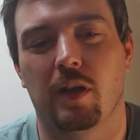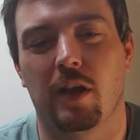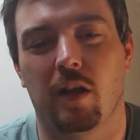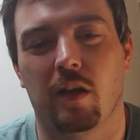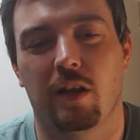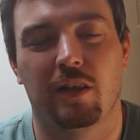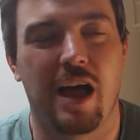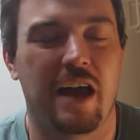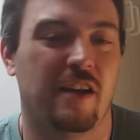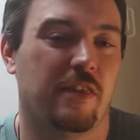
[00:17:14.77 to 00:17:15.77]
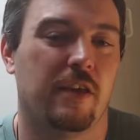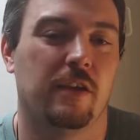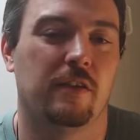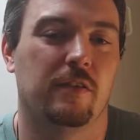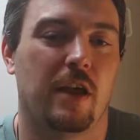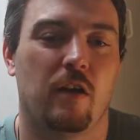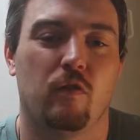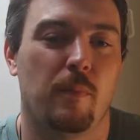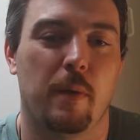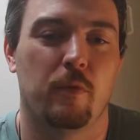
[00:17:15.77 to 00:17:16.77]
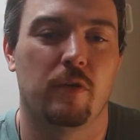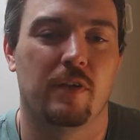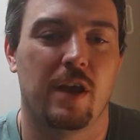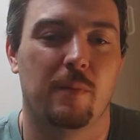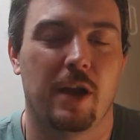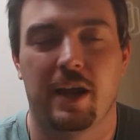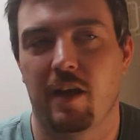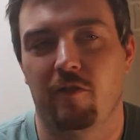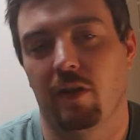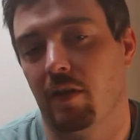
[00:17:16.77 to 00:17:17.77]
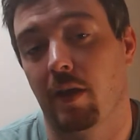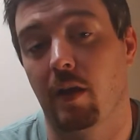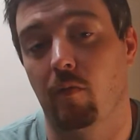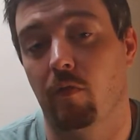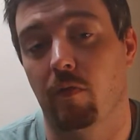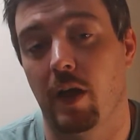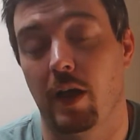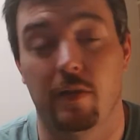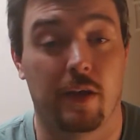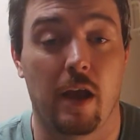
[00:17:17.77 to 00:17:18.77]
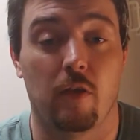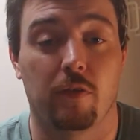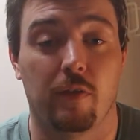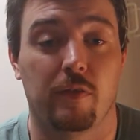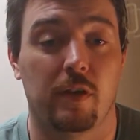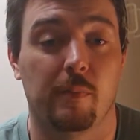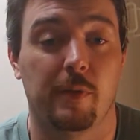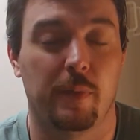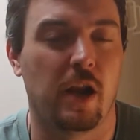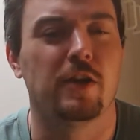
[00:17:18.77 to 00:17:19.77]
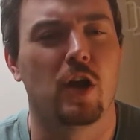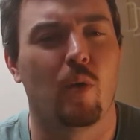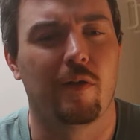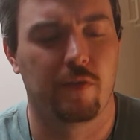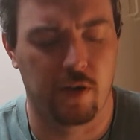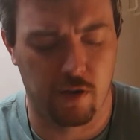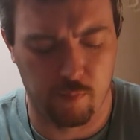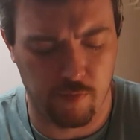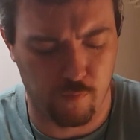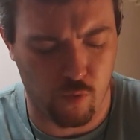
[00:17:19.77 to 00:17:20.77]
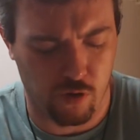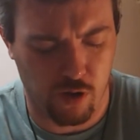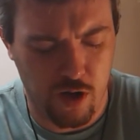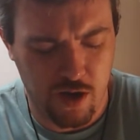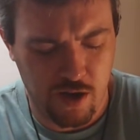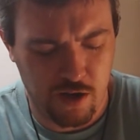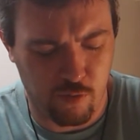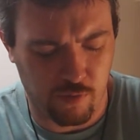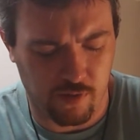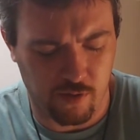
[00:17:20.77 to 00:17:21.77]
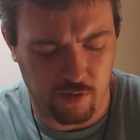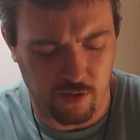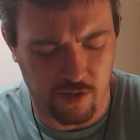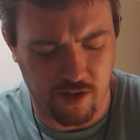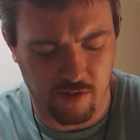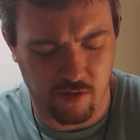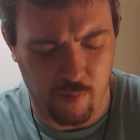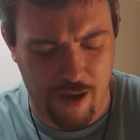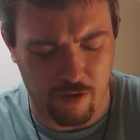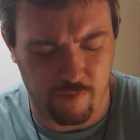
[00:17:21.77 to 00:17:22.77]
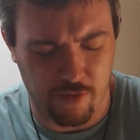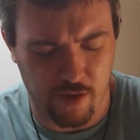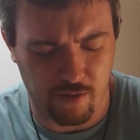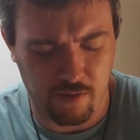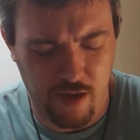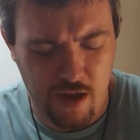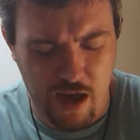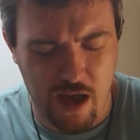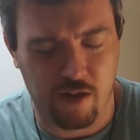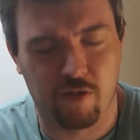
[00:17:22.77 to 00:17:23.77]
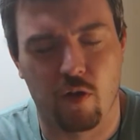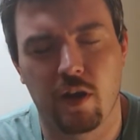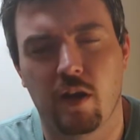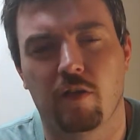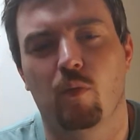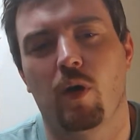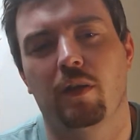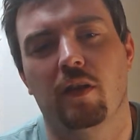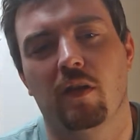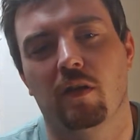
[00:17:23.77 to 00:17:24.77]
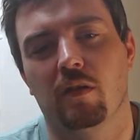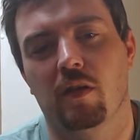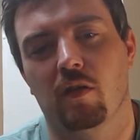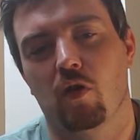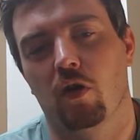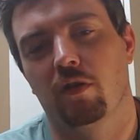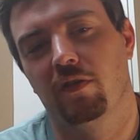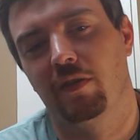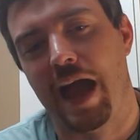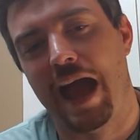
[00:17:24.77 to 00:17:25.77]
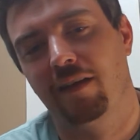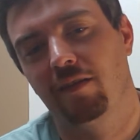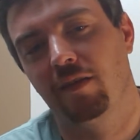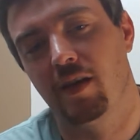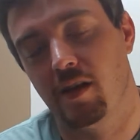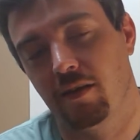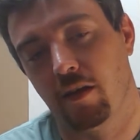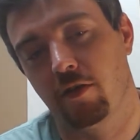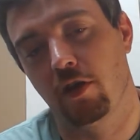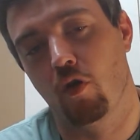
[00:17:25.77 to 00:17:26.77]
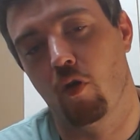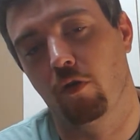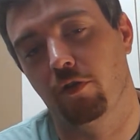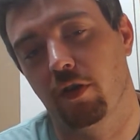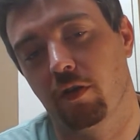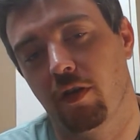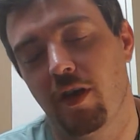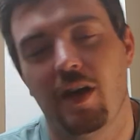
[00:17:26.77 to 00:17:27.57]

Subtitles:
in a lot of things. I don't remember his name, and I can't really think of anything else I've seen him in, but I know I've seen him before. He was in a decent amount of things. And so he doesn't want the cook's accident, as he calls it,